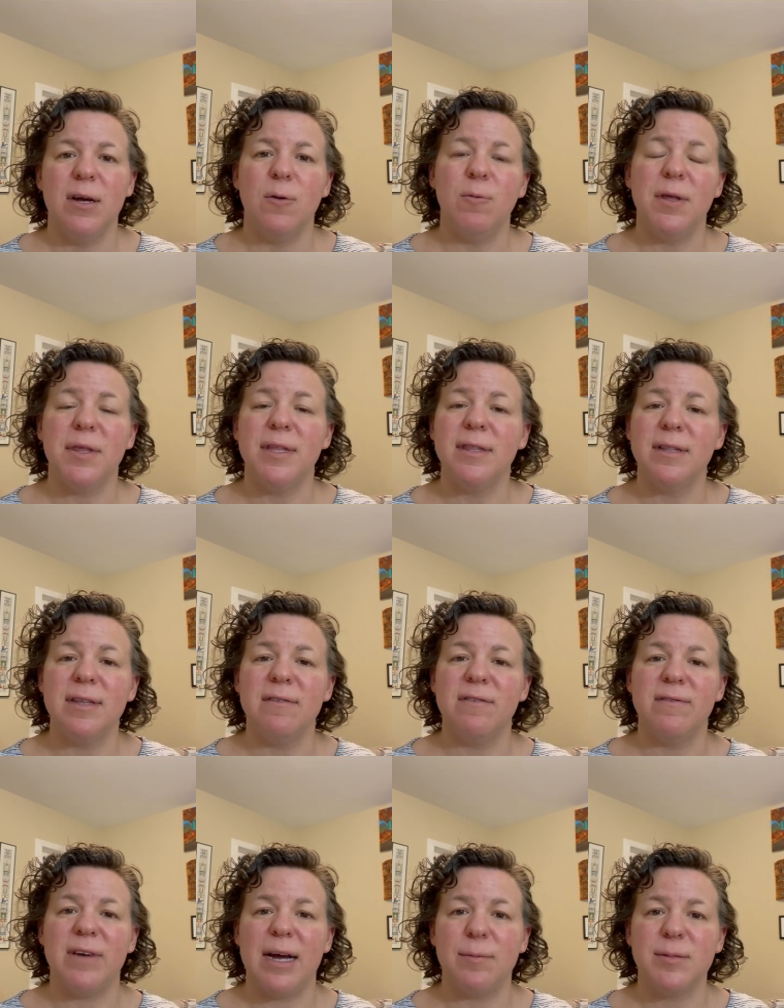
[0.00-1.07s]
Within the leave
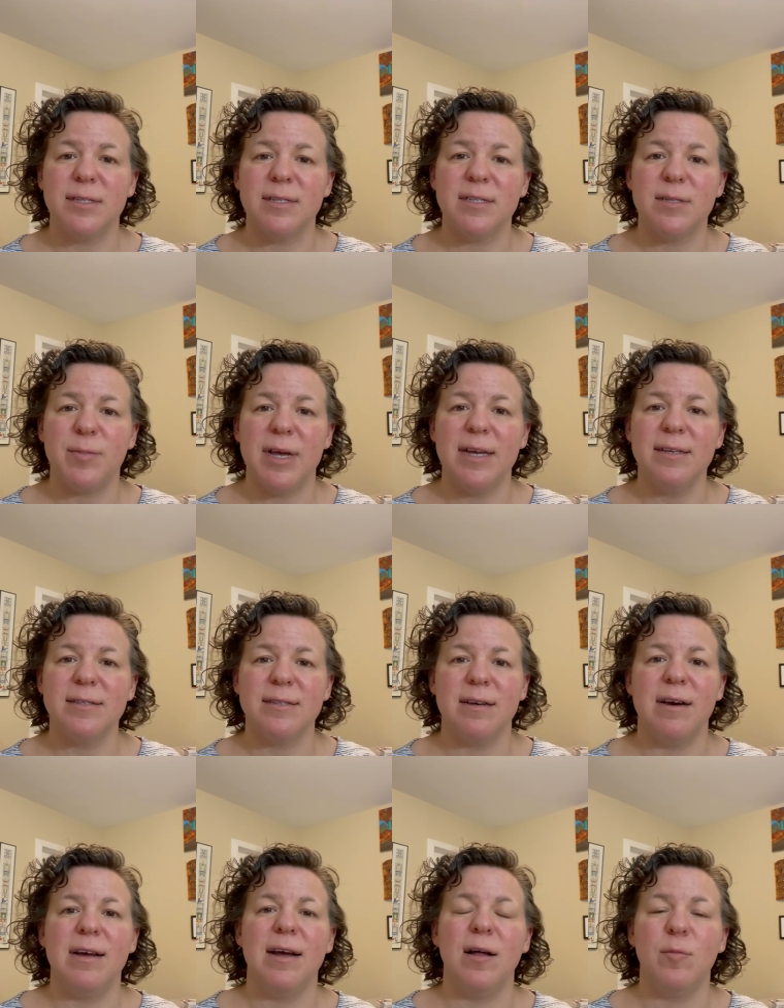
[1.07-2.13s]
of absence space,
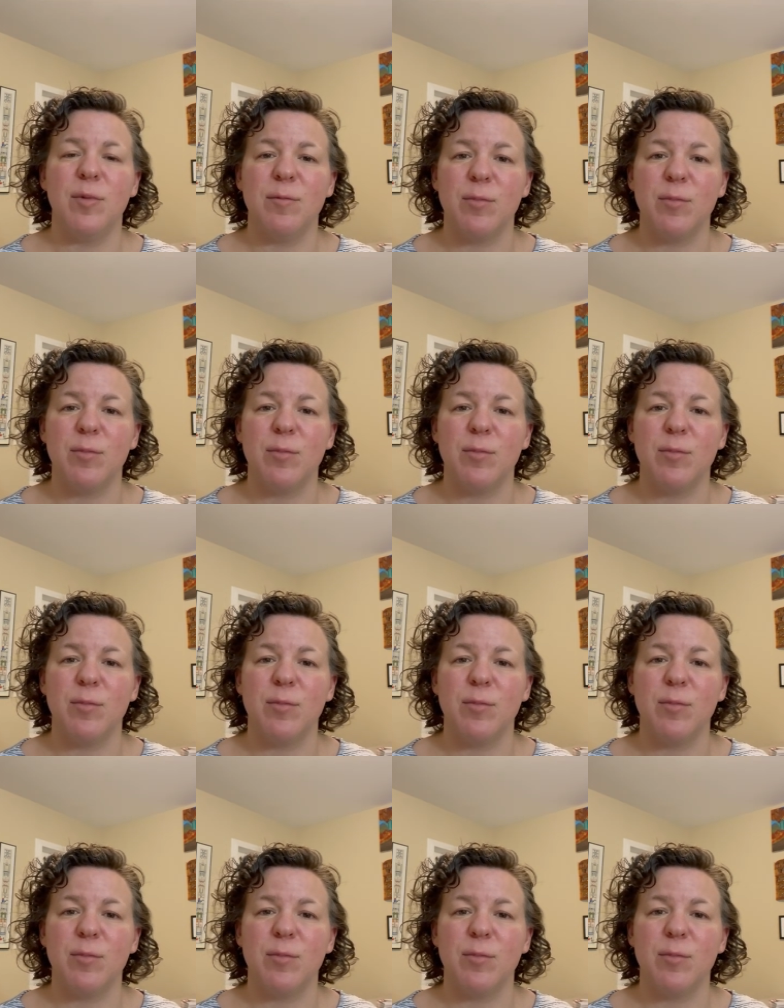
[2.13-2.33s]
I help